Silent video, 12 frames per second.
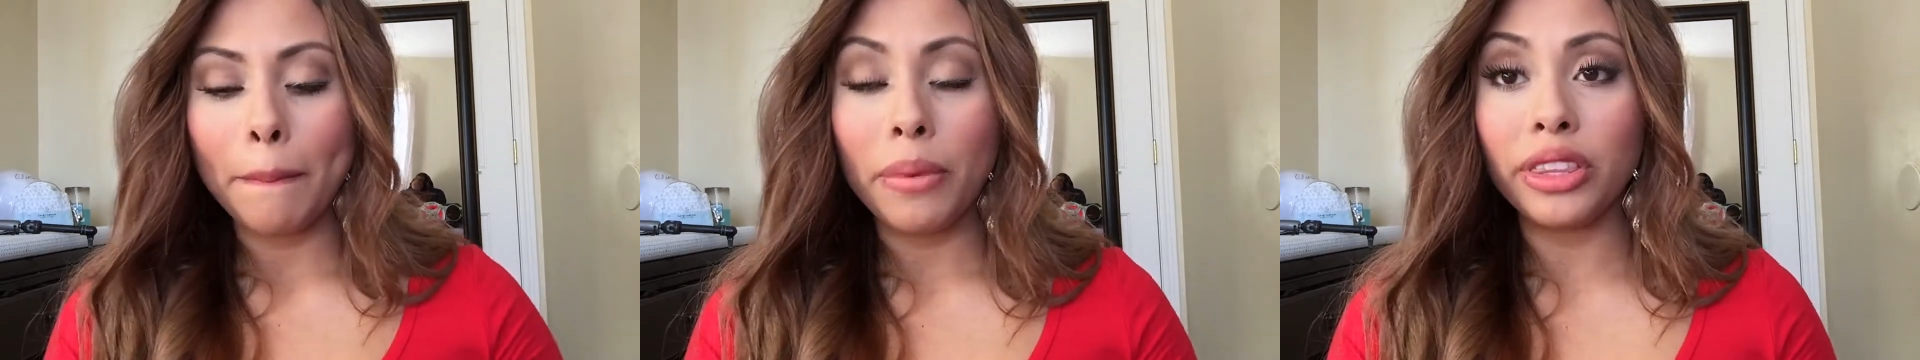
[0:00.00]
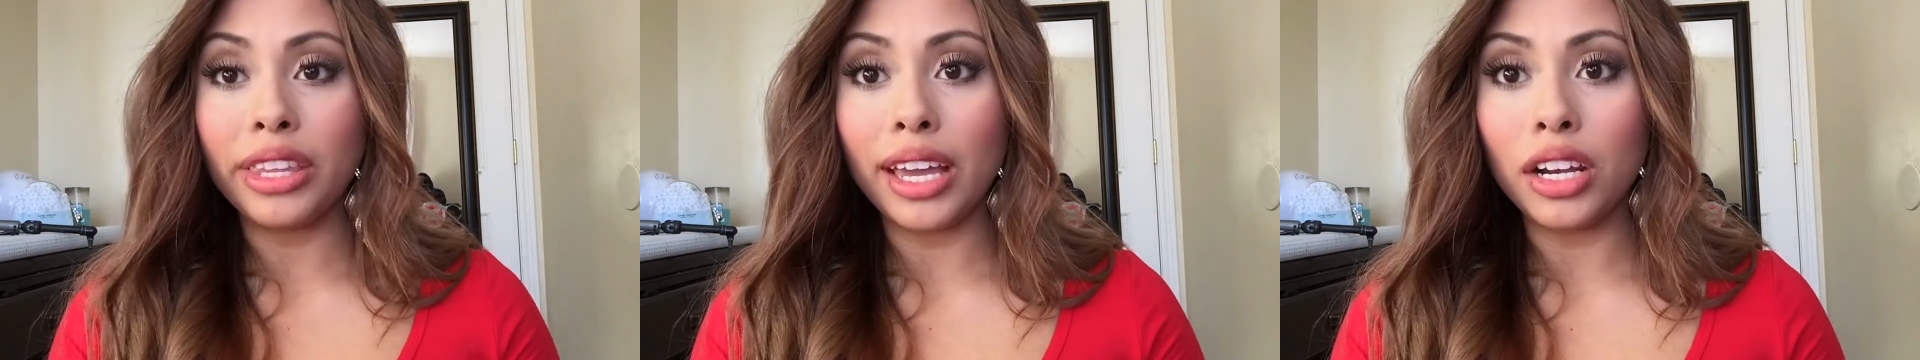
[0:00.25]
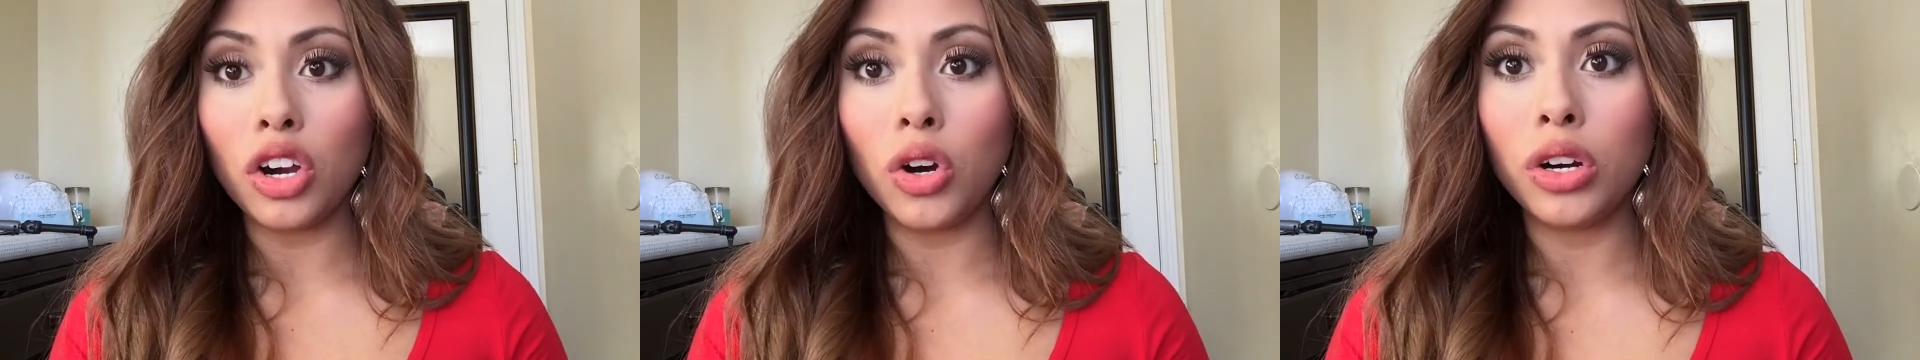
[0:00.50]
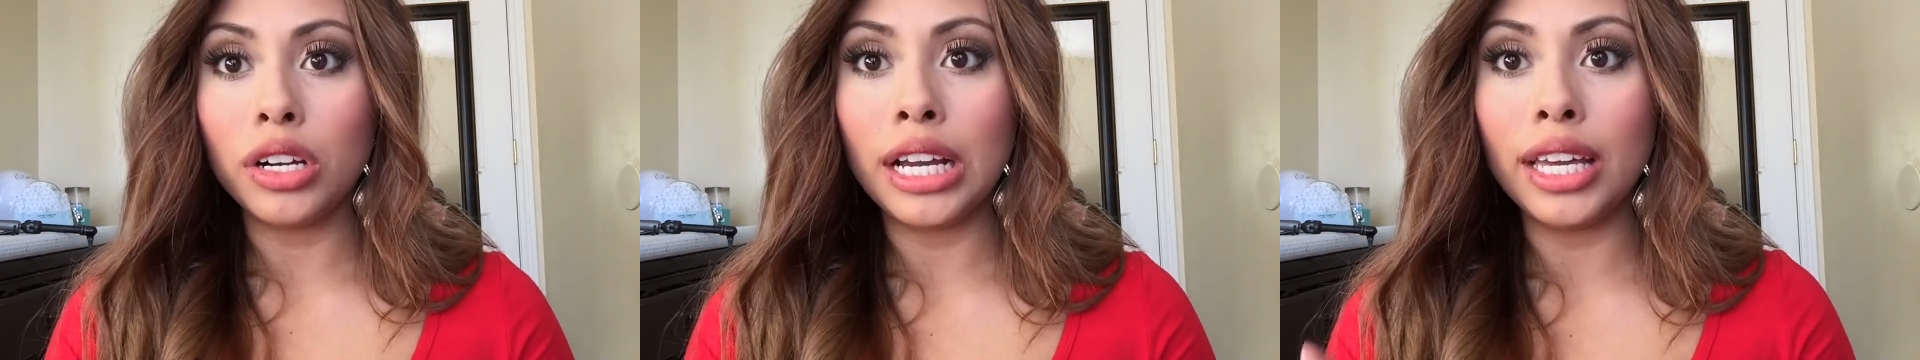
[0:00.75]
put that
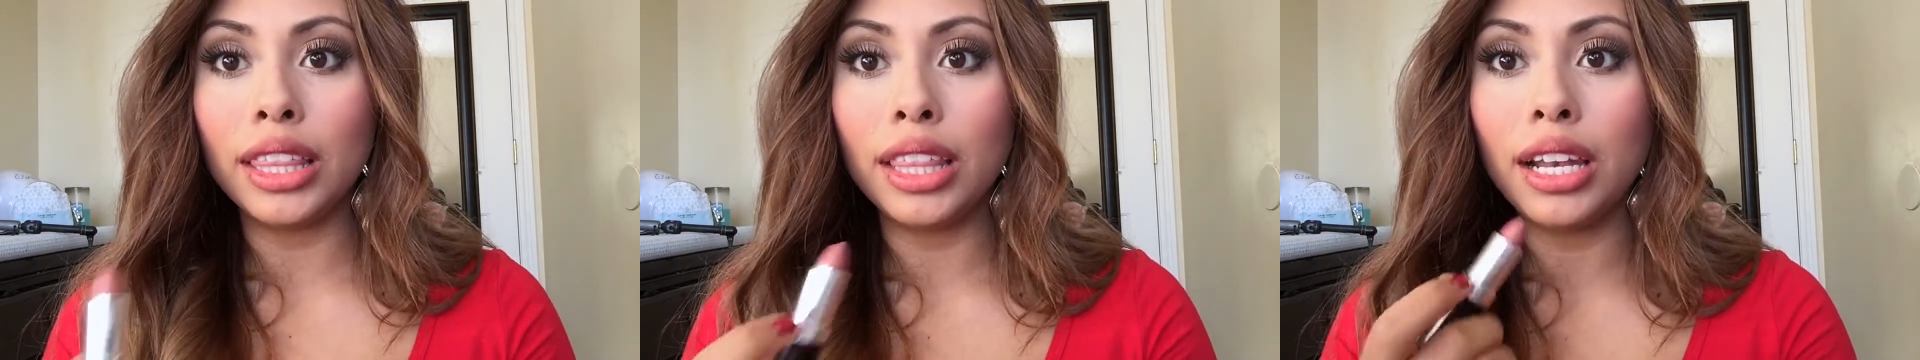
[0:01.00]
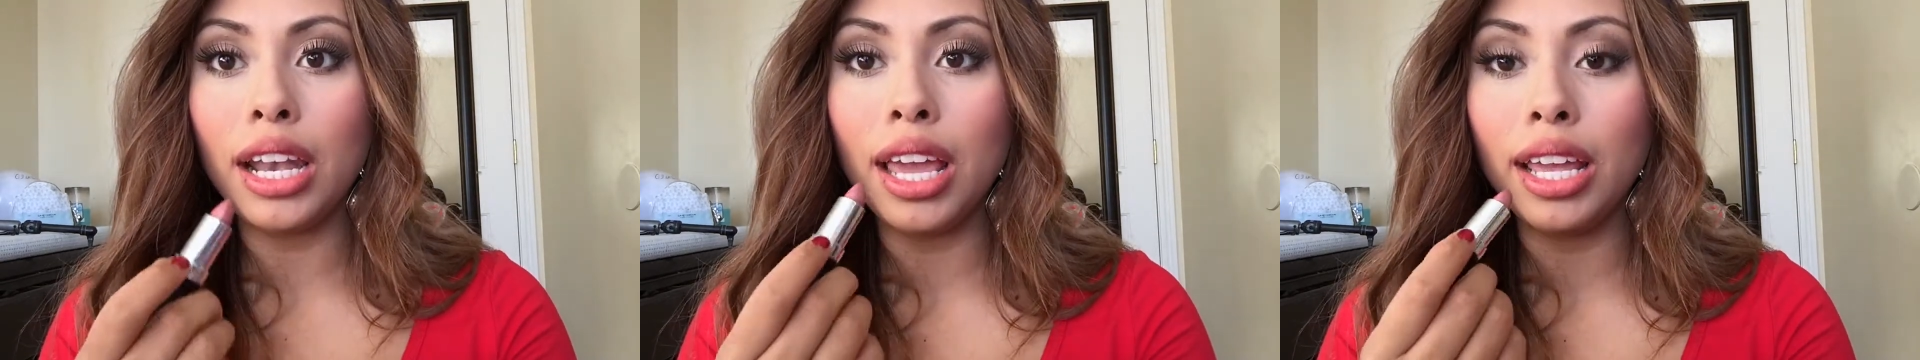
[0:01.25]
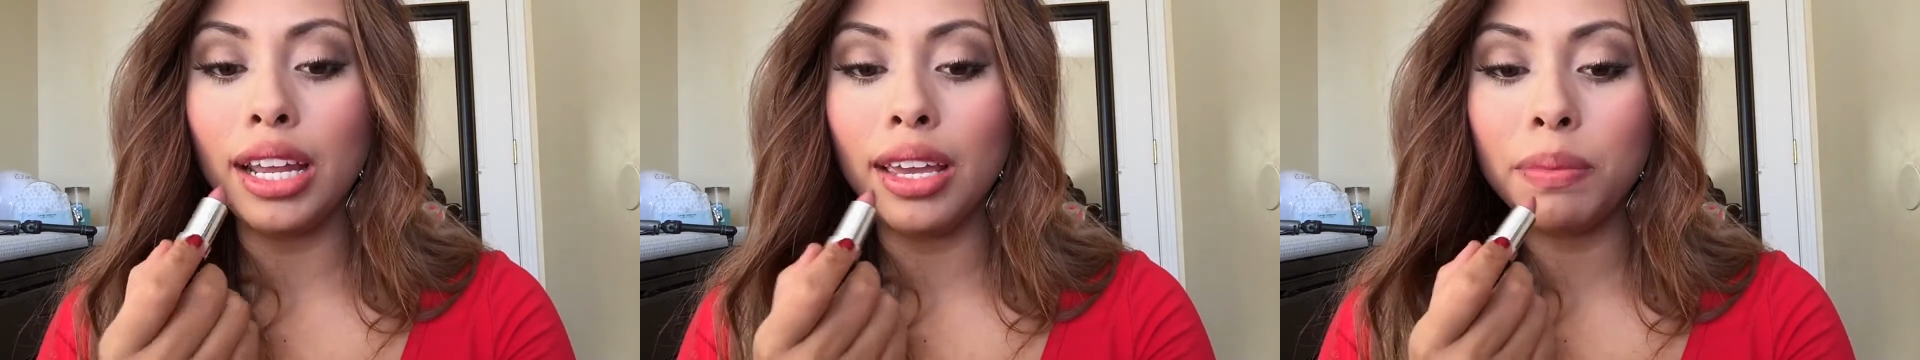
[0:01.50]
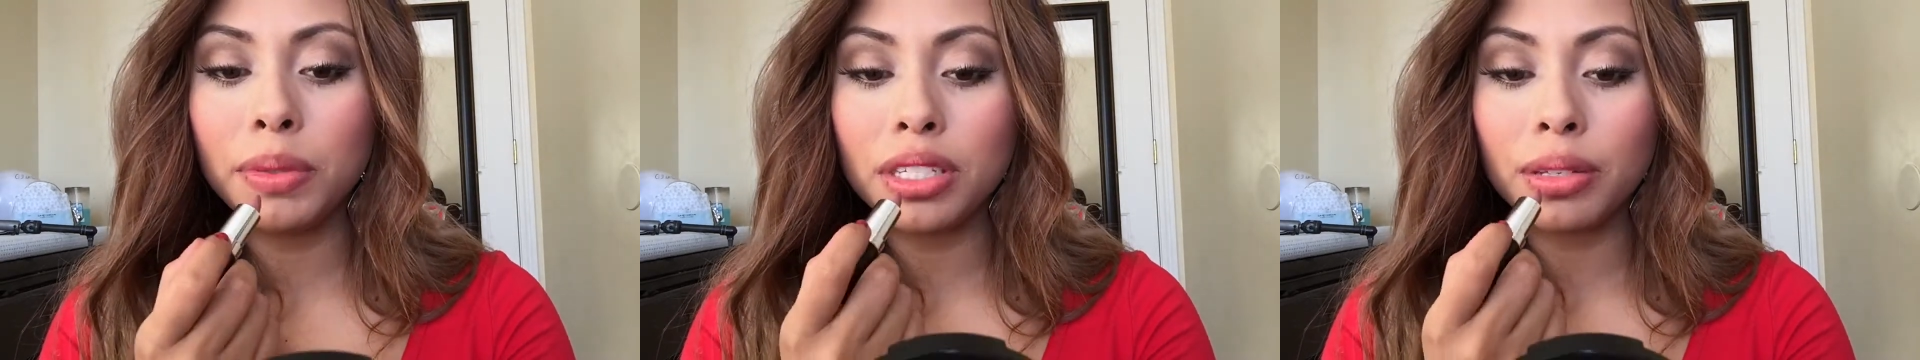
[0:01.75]
on the
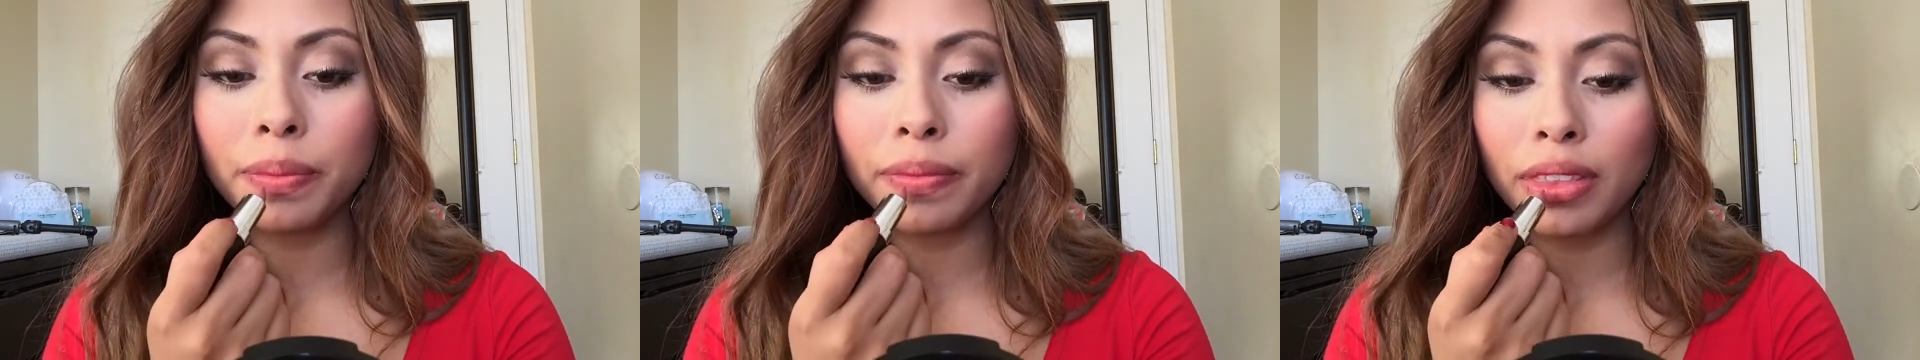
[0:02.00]
lips.